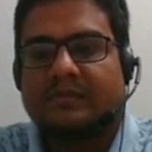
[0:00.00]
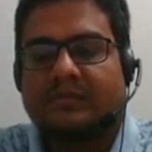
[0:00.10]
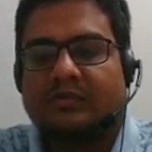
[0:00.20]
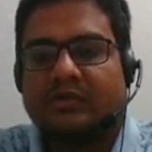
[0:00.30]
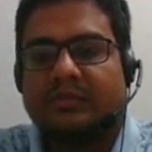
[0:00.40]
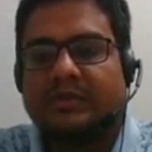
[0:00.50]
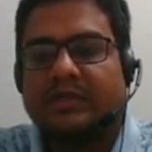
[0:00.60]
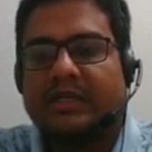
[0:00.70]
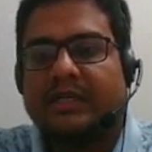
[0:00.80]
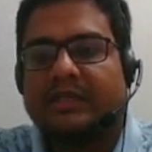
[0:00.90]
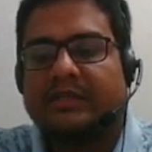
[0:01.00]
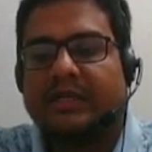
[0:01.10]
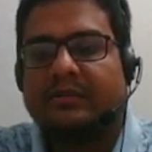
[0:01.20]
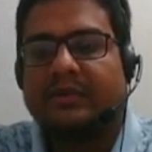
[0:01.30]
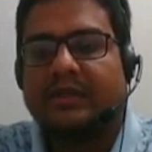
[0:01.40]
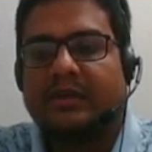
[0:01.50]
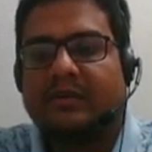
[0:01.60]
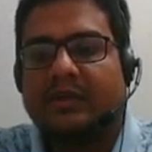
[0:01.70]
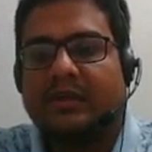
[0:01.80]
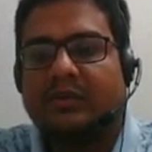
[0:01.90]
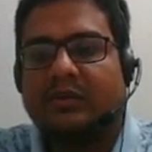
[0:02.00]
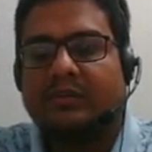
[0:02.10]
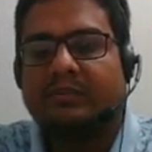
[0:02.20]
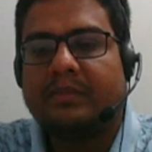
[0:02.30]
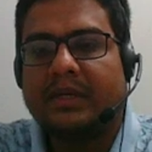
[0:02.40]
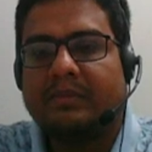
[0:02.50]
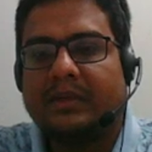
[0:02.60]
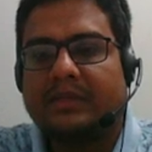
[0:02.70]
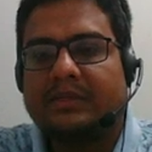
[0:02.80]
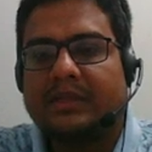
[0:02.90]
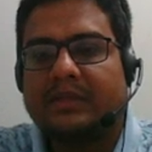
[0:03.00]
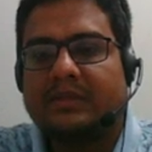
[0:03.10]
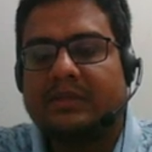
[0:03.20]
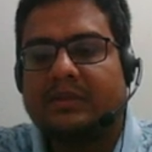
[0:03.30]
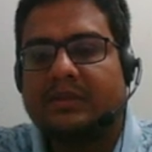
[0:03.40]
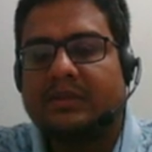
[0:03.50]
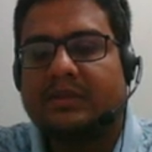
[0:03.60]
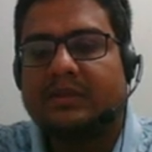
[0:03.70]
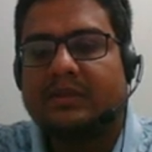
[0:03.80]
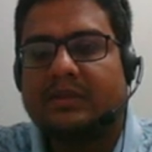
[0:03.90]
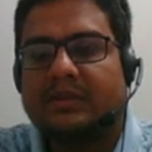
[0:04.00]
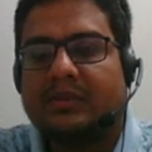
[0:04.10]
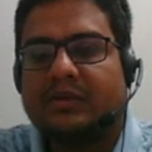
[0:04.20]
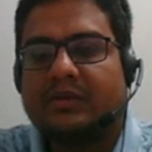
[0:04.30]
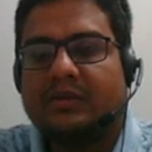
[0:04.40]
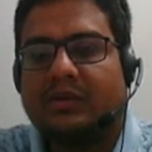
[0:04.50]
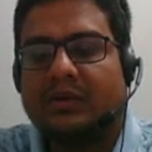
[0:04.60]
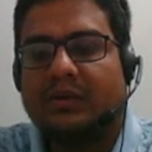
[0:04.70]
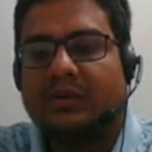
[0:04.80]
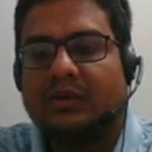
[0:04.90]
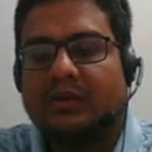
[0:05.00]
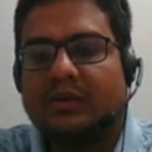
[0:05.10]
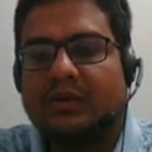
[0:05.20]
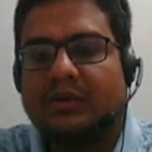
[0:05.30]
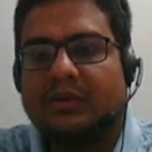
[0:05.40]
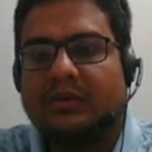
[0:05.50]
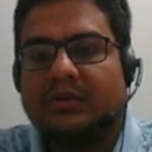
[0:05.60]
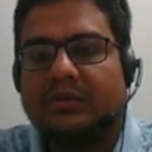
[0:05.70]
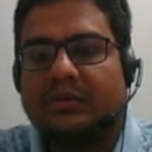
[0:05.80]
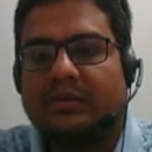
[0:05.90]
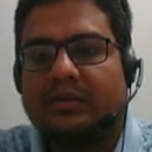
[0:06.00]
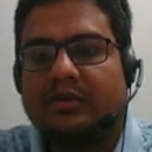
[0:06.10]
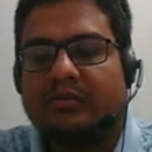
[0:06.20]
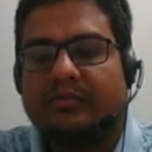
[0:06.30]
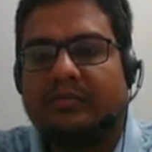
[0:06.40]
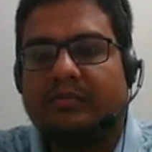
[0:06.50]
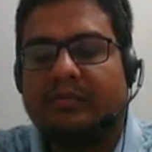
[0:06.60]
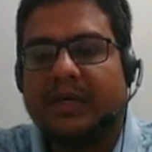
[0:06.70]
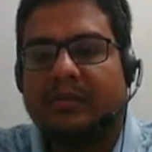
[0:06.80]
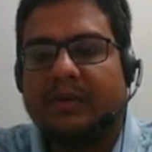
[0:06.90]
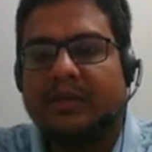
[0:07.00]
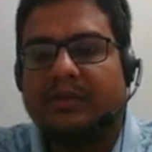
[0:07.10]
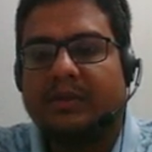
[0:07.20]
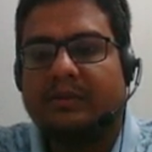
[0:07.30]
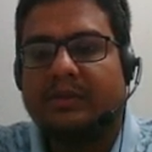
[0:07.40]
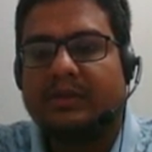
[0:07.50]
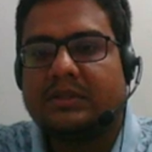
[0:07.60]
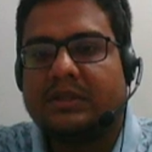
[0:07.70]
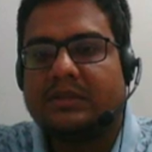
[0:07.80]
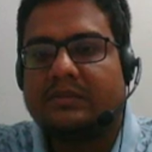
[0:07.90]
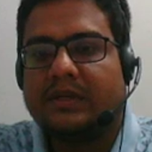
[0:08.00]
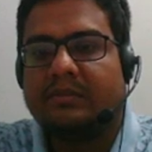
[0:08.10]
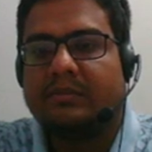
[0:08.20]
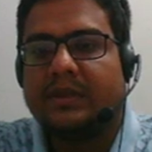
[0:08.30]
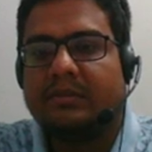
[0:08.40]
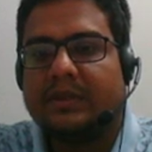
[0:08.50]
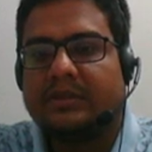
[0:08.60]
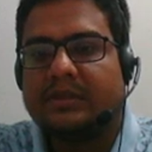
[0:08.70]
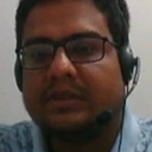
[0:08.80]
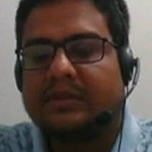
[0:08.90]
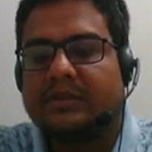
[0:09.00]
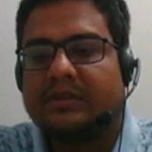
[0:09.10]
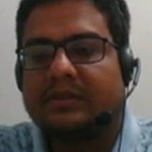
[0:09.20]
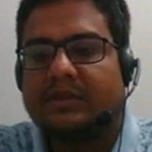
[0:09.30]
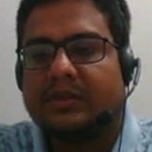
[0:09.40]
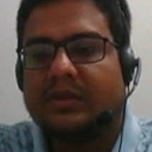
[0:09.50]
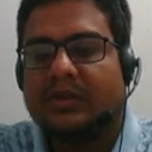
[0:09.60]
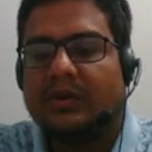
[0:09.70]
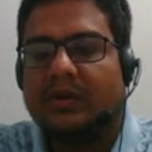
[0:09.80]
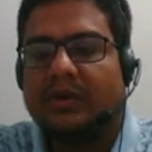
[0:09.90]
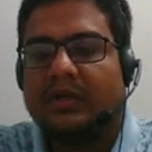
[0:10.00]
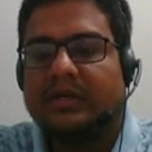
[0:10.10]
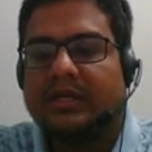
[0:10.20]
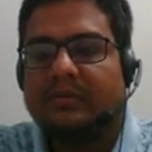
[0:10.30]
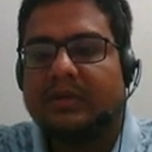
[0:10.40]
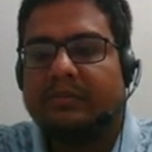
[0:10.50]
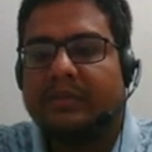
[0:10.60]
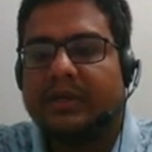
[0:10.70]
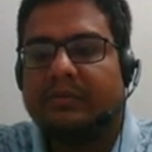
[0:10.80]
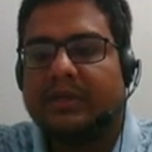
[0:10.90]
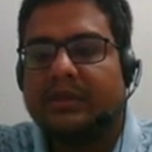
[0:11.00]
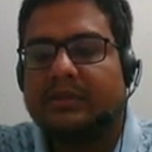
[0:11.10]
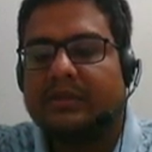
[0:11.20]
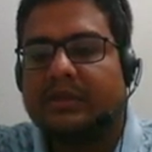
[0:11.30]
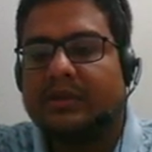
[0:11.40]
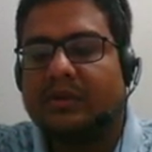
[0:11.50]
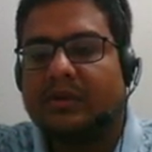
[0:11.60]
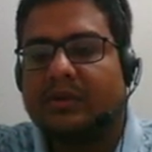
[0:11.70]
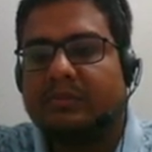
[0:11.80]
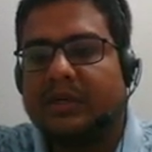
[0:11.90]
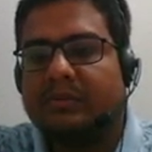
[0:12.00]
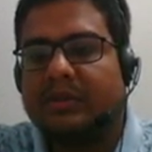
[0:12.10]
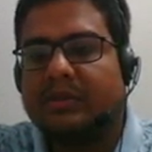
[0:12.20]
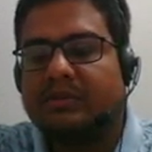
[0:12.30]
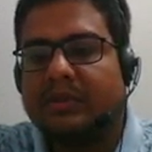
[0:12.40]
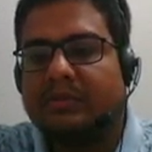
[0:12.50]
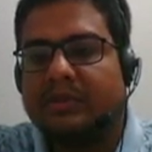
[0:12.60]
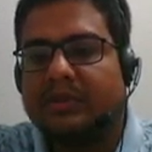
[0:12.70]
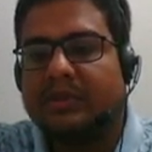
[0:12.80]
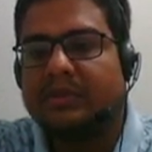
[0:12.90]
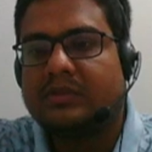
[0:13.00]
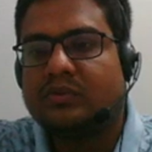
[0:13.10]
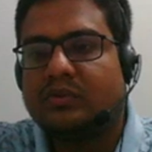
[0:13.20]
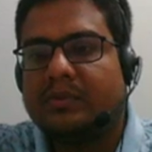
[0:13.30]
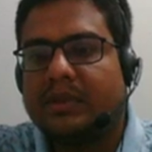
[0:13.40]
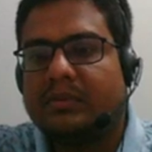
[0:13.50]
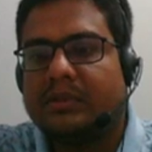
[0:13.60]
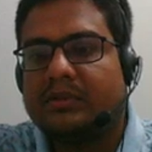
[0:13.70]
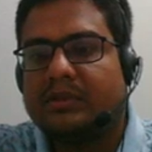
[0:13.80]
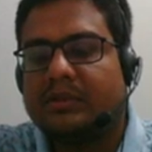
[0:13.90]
So it means that x can be equal to pi by 6 or pi minus pi by 6, that is 5 pi by 6, or it can be pi by 3 or pi minus pi by 3, that is 2 pi by 3.